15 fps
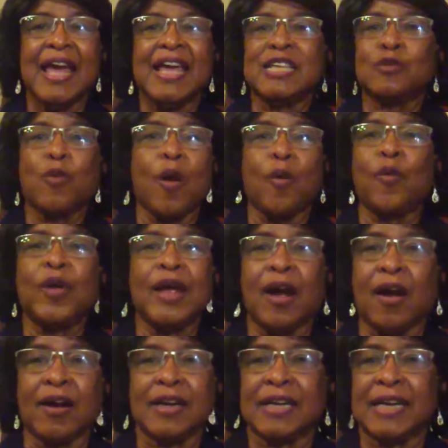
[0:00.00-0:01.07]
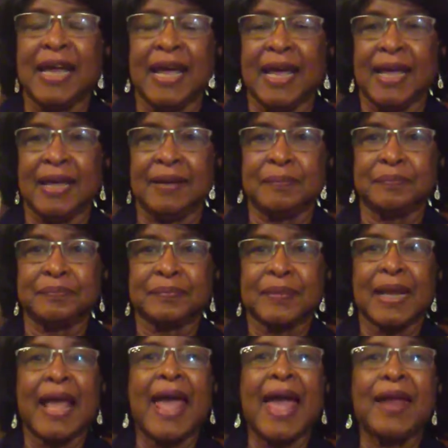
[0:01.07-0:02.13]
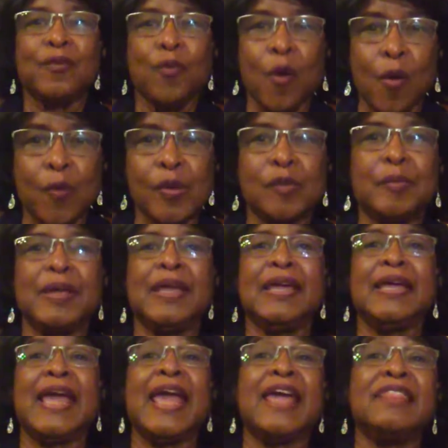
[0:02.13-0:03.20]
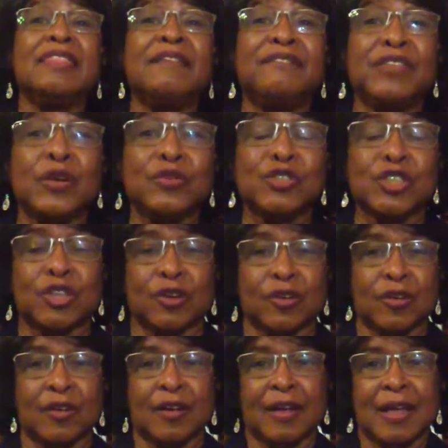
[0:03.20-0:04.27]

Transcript: is where we are today and where we'll be in the future.